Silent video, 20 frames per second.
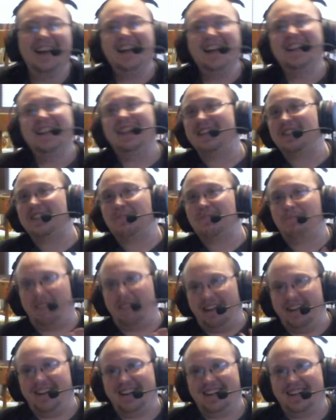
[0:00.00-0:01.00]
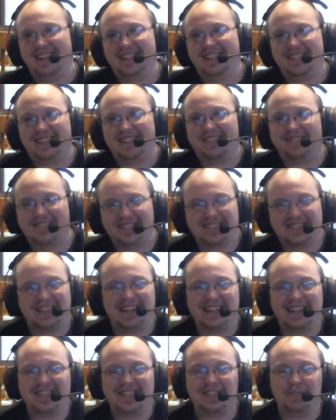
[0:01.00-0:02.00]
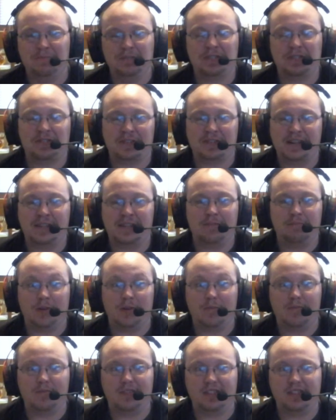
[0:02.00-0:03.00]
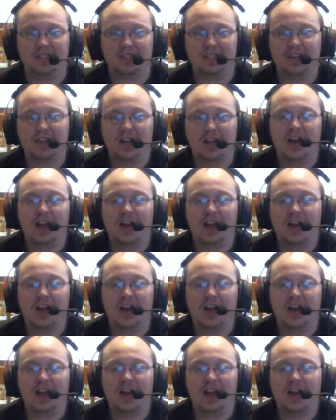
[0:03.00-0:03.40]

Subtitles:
Let's be honest, there was like some straight up moments